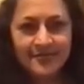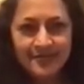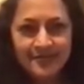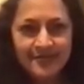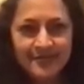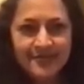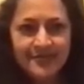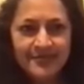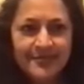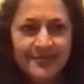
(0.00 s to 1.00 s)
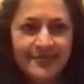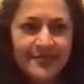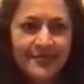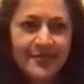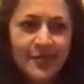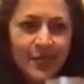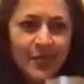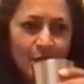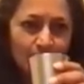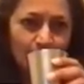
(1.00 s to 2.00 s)

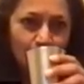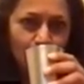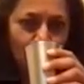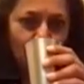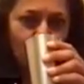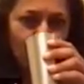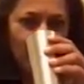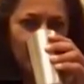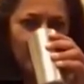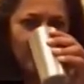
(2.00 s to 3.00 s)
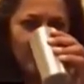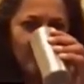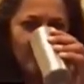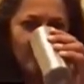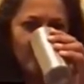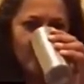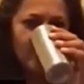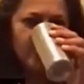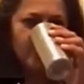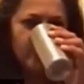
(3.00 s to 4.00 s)

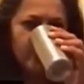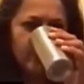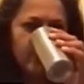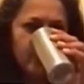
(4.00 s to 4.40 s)
[no speech]